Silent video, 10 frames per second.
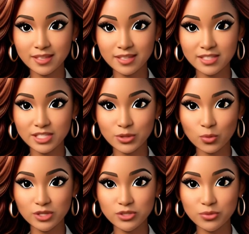Do you want
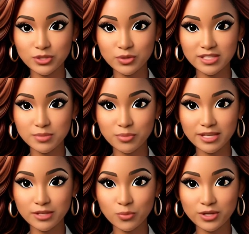to increase brand
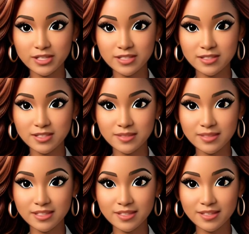awareness?
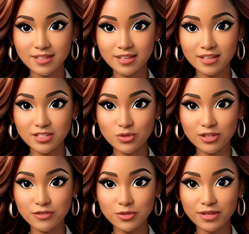Drive traffic
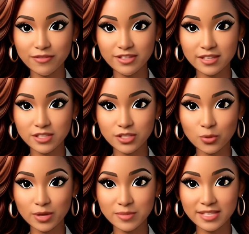to your website?
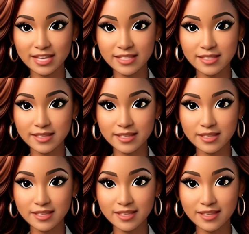Generate
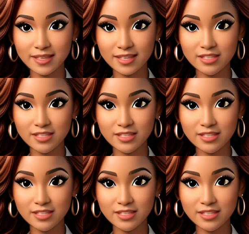leads?